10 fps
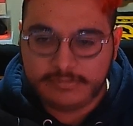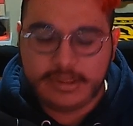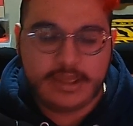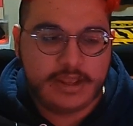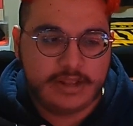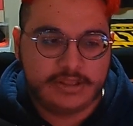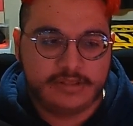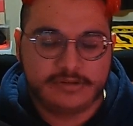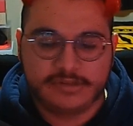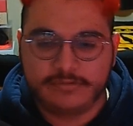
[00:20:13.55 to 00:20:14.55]
And then
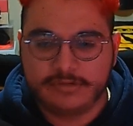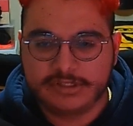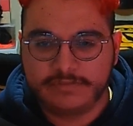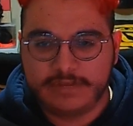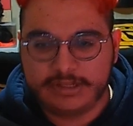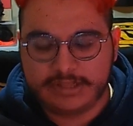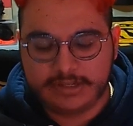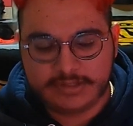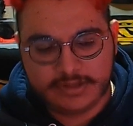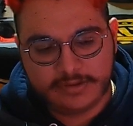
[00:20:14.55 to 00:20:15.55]
there's, of course, the fact
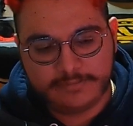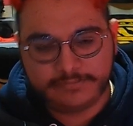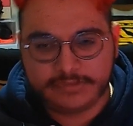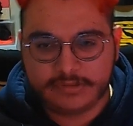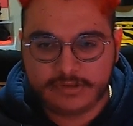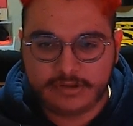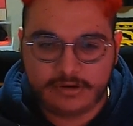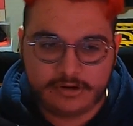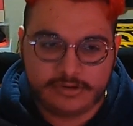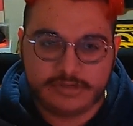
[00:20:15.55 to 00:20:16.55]
that
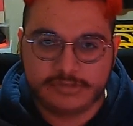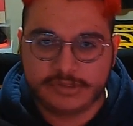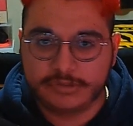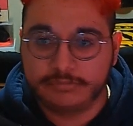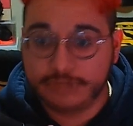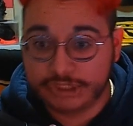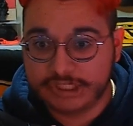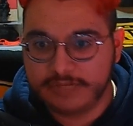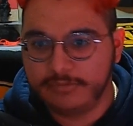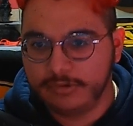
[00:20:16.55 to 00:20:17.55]
Harley was also pushing
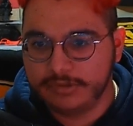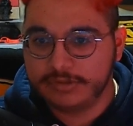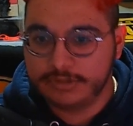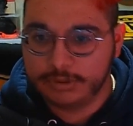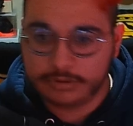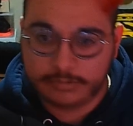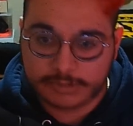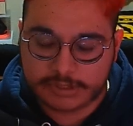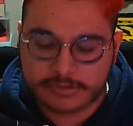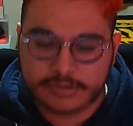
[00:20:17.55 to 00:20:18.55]
him more into the Joker
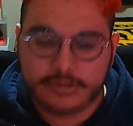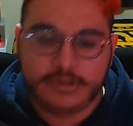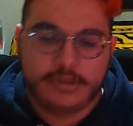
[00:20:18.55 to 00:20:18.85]
persona.